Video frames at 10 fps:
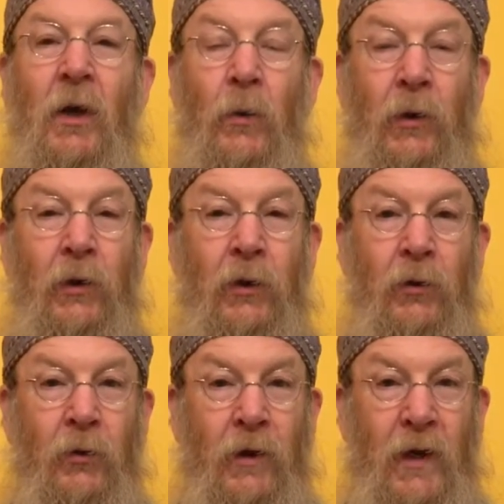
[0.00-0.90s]
We're going to
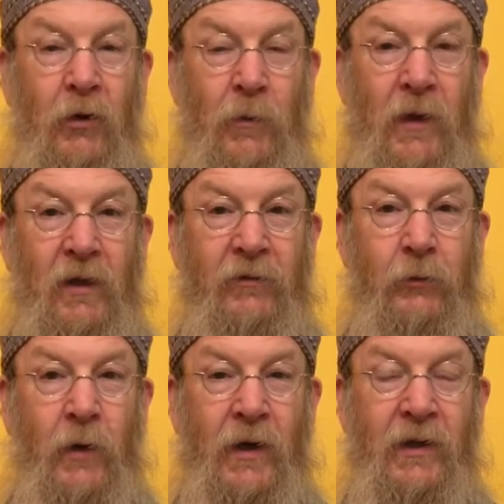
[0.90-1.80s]
learn how to make a
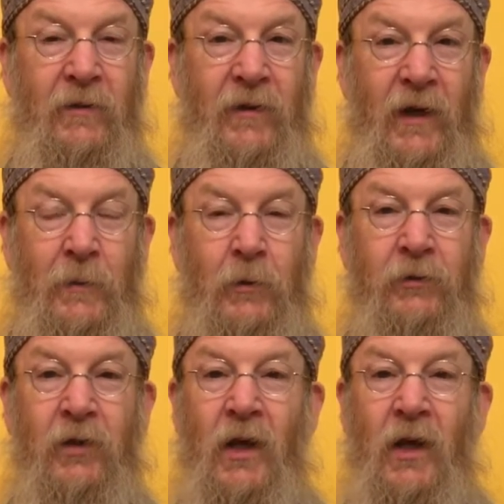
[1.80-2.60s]
variety of animals,